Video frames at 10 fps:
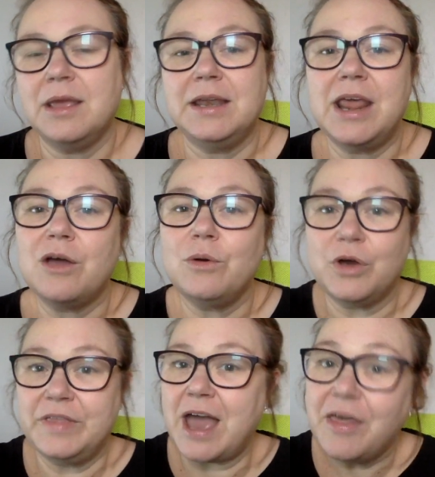Now,
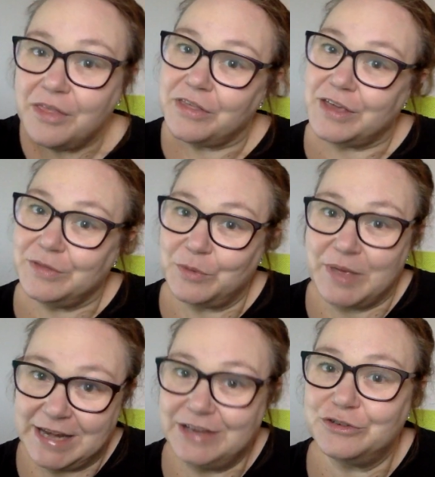the other thing that we
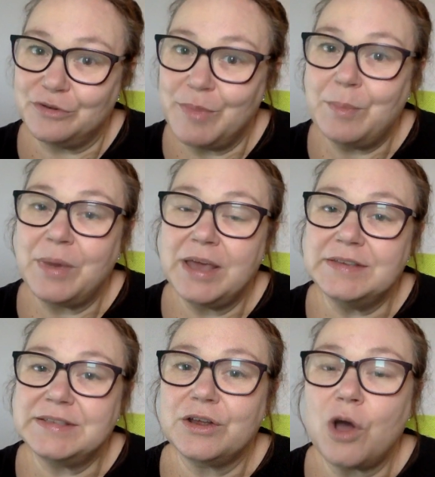need to remember
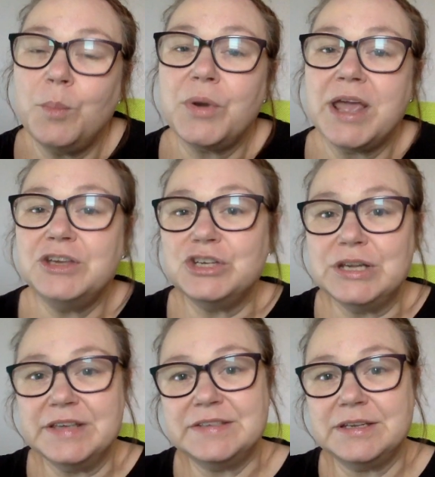is that comprehension
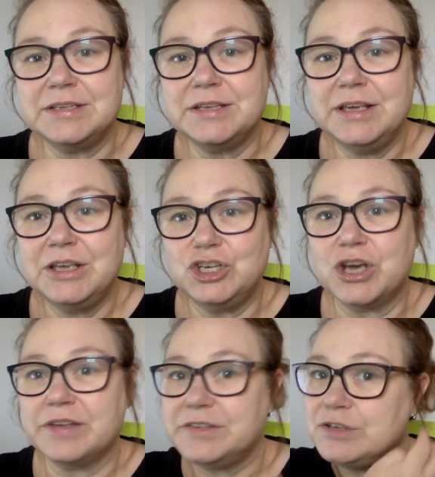isn't
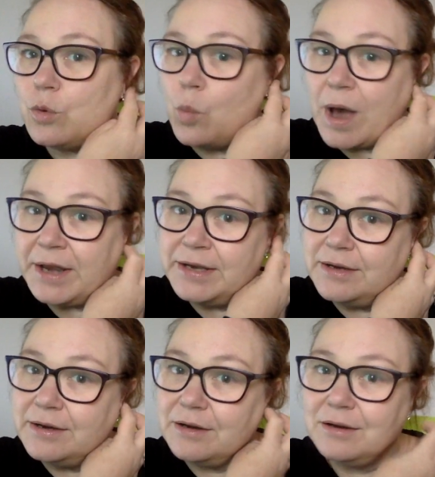just one
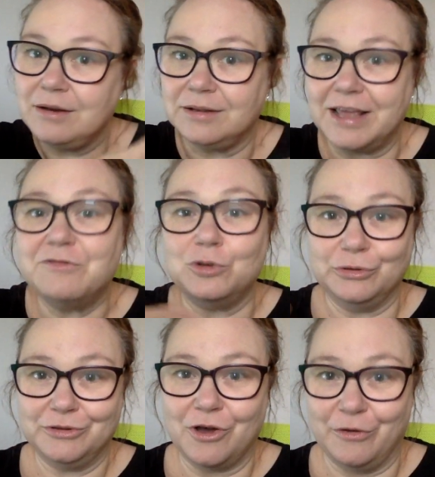level
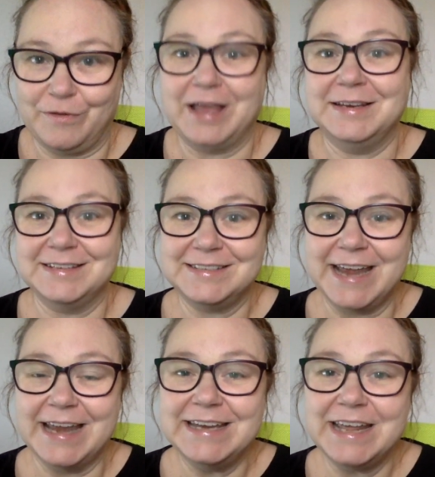of
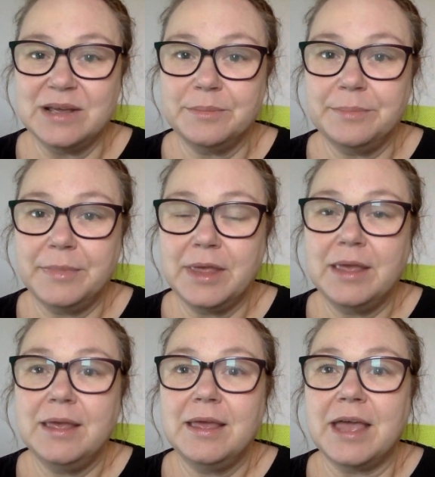understanding,
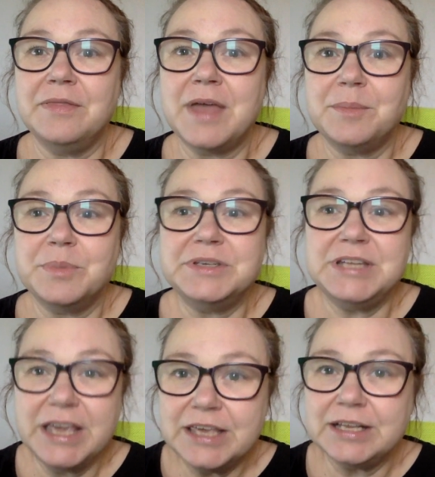and that
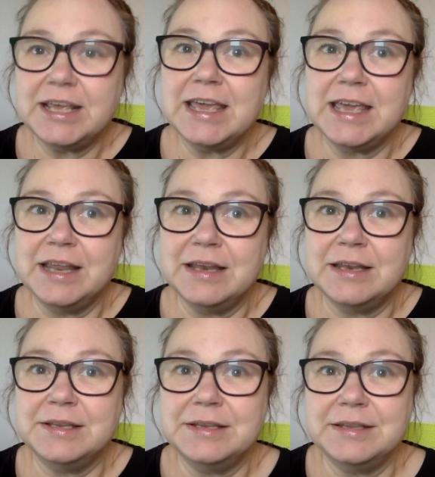particularly
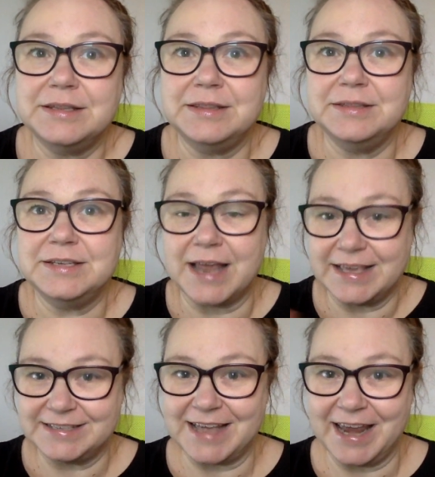in
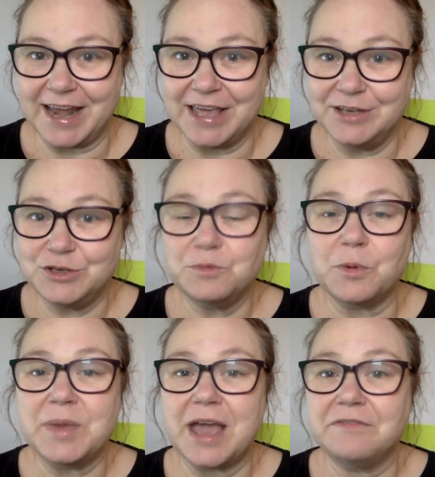today's day and age, when
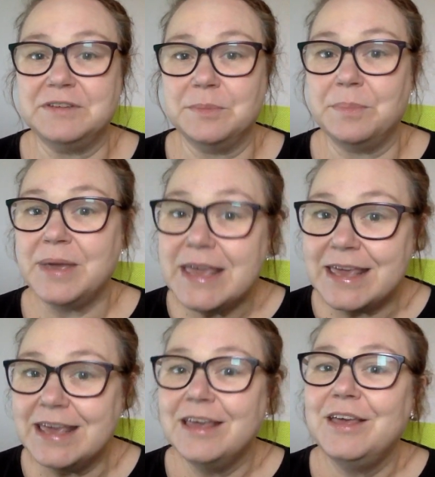we have to
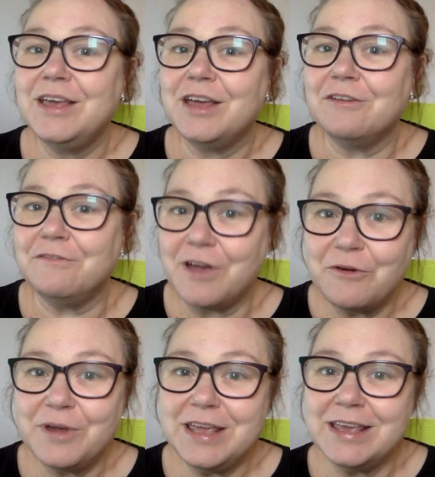be
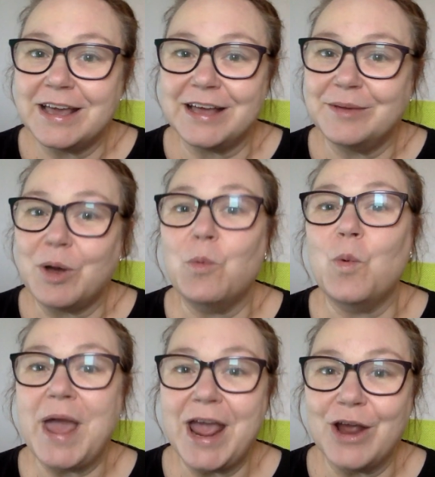very
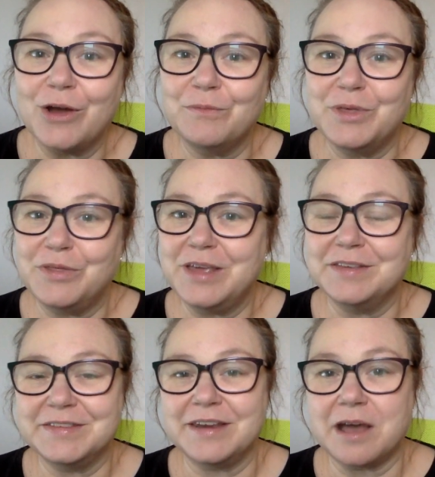aware of the
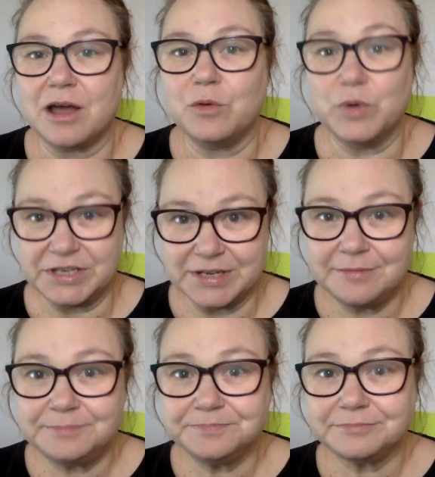things that are
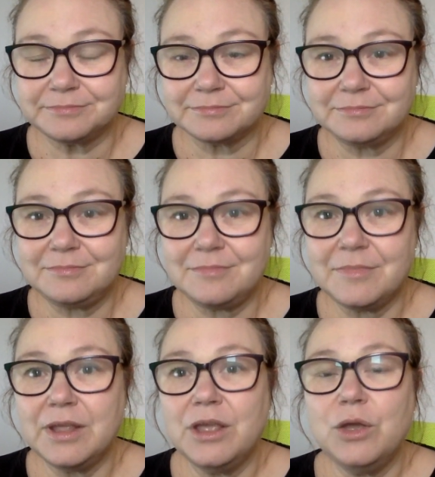written,
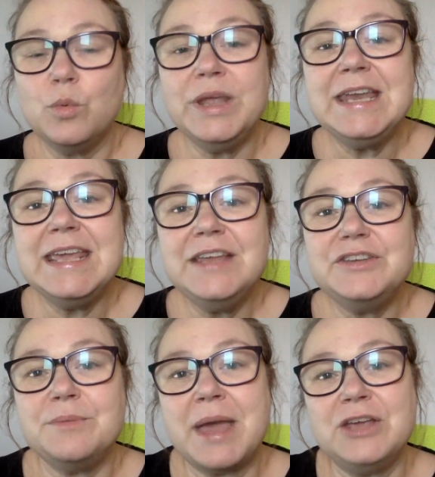we need
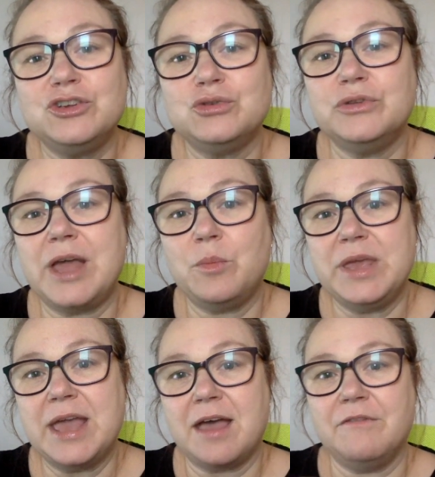to make sure that we
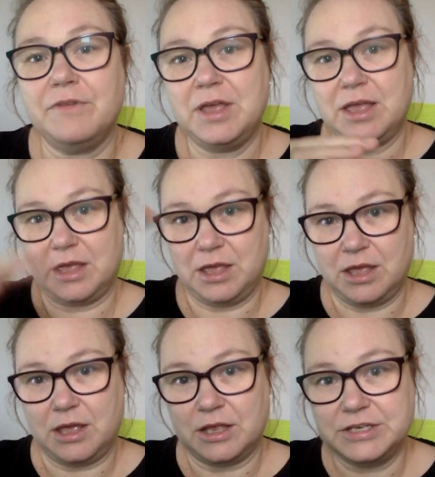have
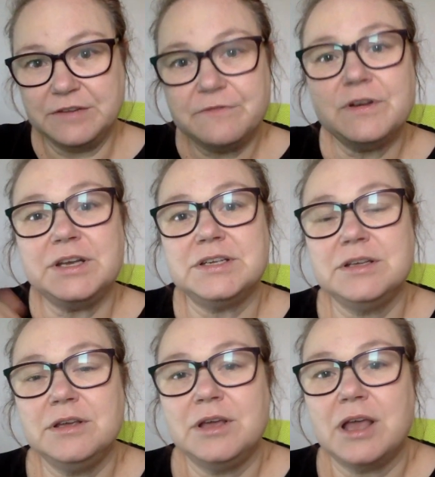different
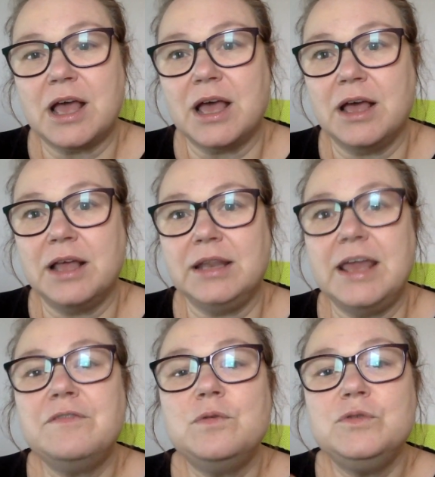
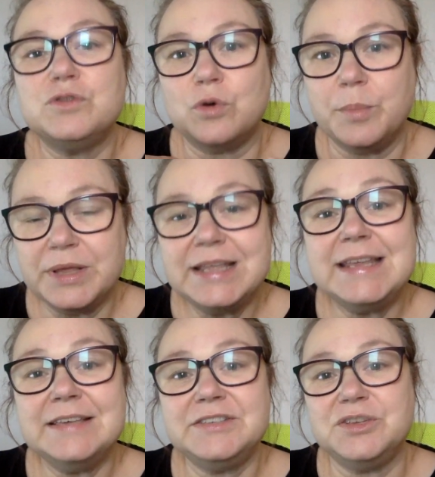levels or
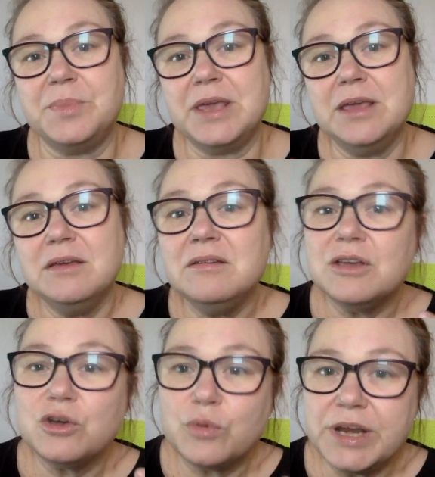abilities to be
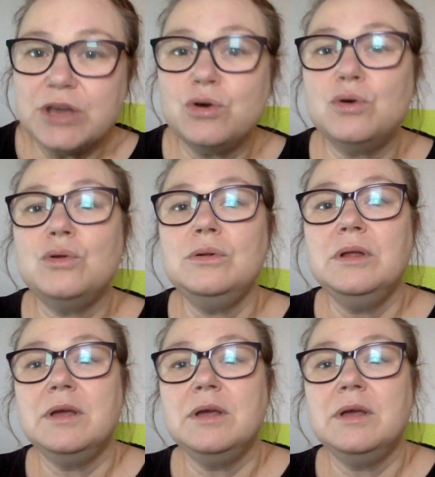critical,